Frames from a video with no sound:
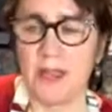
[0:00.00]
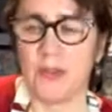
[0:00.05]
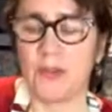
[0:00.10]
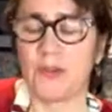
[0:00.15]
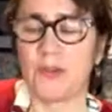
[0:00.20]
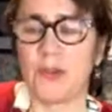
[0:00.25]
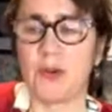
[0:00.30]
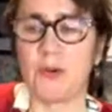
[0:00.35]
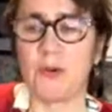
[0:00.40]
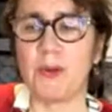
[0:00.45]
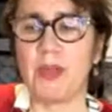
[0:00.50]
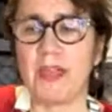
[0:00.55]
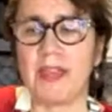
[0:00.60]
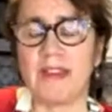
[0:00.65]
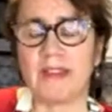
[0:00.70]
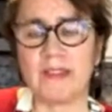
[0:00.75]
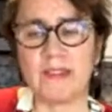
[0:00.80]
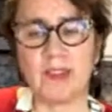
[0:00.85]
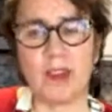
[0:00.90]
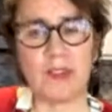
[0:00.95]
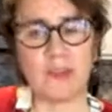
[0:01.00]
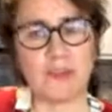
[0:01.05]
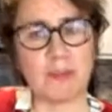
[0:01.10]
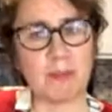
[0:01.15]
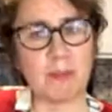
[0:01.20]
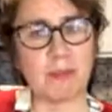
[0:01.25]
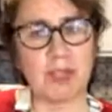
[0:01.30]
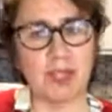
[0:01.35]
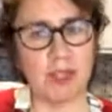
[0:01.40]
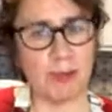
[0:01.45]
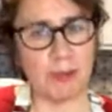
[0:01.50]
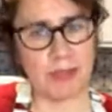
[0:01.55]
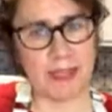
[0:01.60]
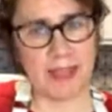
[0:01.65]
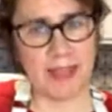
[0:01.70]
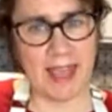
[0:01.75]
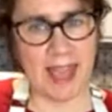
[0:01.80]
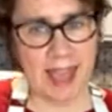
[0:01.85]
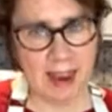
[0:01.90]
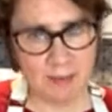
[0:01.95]
So it's not something you
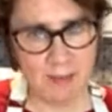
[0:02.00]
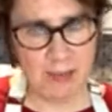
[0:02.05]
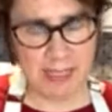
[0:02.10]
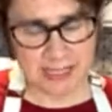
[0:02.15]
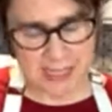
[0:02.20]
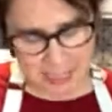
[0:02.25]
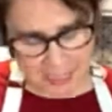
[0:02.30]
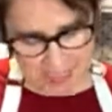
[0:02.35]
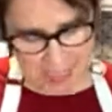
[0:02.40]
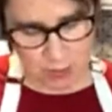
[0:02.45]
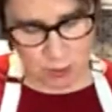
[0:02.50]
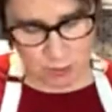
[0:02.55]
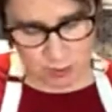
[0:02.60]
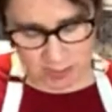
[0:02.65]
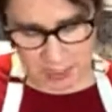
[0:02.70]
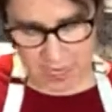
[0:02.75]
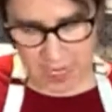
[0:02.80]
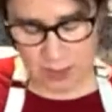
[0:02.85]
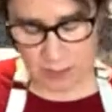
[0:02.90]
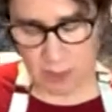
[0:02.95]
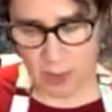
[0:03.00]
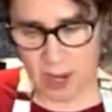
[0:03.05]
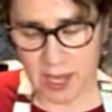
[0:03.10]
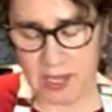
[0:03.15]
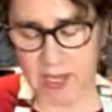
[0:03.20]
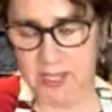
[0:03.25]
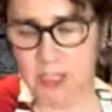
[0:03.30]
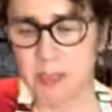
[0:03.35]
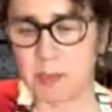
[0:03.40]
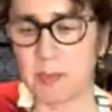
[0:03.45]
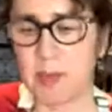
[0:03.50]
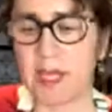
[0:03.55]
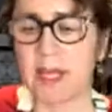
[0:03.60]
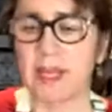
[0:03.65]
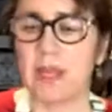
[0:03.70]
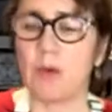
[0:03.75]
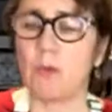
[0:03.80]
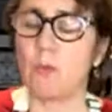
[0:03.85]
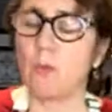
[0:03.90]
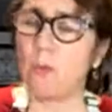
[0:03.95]
eat every single day, right?
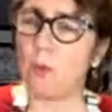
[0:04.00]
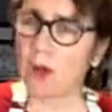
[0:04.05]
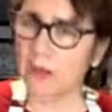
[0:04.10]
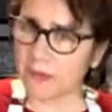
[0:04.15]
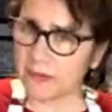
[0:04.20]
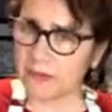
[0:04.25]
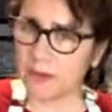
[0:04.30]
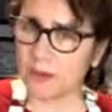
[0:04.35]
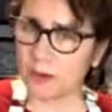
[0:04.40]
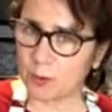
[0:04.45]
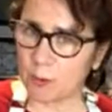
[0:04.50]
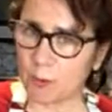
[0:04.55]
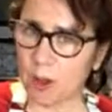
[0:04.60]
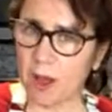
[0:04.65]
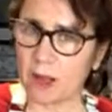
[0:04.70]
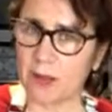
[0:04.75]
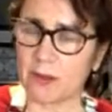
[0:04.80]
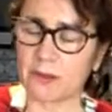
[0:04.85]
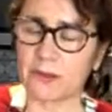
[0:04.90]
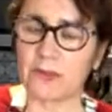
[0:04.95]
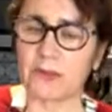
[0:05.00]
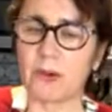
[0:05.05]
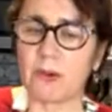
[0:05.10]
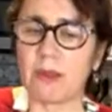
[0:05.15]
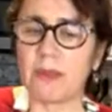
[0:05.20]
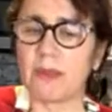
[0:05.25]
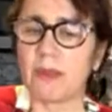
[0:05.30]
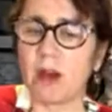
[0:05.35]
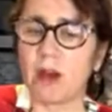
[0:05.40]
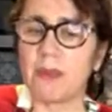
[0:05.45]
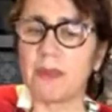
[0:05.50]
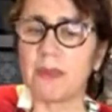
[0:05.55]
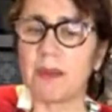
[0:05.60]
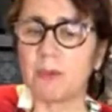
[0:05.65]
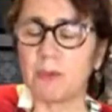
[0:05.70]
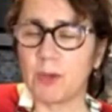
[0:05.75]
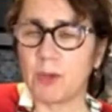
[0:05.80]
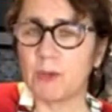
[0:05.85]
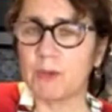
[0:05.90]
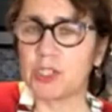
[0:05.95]
But once in a while. So I thought
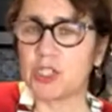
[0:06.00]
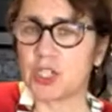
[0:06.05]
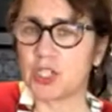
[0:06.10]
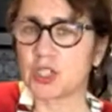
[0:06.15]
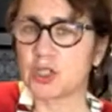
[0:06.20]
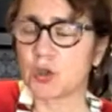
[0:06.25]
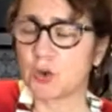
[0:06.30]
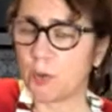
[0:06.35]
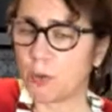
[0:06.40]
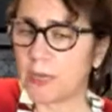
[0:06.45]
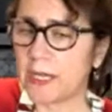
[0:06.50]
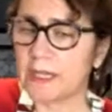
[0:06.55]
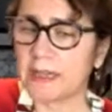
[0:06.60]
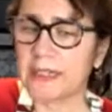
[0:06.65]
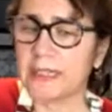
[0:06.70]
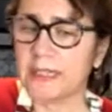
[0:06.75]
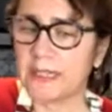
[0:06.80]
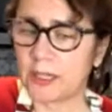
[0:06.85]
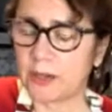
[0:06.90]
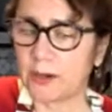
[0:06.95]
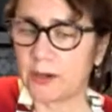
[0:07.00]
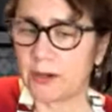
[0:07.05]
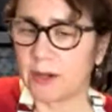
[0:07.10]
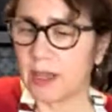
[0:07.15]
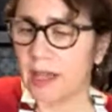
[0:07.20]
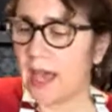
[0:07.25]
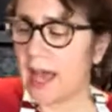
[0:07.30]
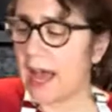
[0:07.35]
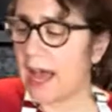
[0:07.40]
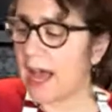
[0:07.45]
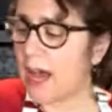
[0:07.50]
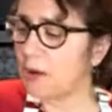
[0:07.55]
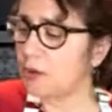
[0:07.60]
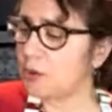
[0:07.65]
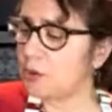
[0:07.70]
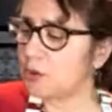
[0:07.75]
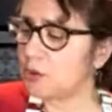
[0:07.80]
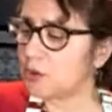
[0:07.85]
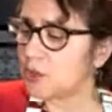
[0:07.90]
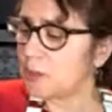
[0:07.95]
that we would just quickly learn
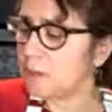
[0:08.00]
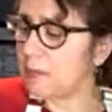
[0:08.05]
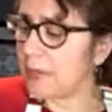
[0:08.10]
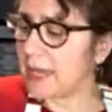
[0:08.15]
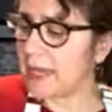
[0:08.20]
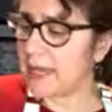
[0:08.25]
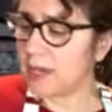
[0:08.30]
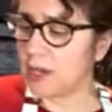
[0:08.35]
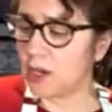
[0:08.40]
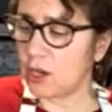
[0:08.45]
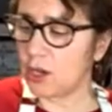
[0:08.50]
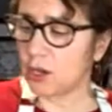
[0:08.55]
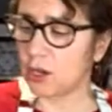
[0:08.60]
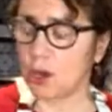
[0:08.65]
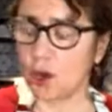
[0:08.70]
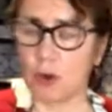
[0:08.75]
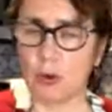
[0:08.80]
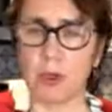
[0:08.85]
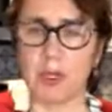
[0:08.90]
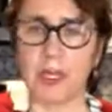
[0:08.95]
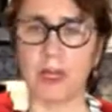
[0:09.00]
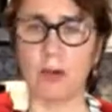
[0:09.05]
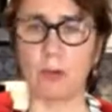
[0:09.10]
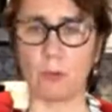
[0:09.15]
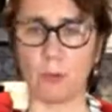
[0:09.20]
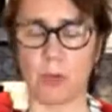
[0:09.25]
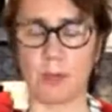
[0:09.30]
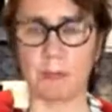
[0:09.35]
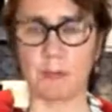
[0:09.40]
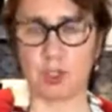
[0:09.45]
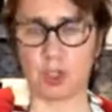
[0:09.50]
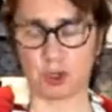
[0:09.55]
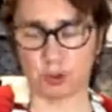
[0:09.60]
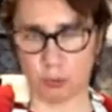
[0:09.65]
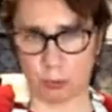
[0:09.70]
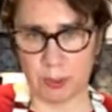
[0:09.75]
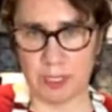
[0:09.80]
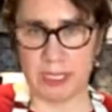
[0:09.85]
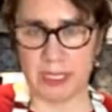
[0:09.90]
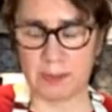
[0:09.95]
how to make coconut whipped
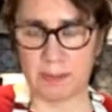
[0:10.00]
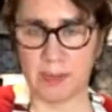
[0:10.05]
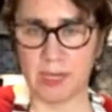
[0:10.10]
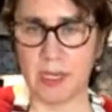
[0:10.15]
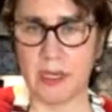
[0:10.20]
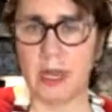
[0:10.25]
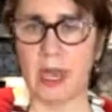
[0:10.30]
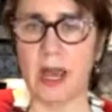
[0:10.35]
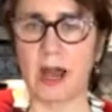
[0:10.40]
cream,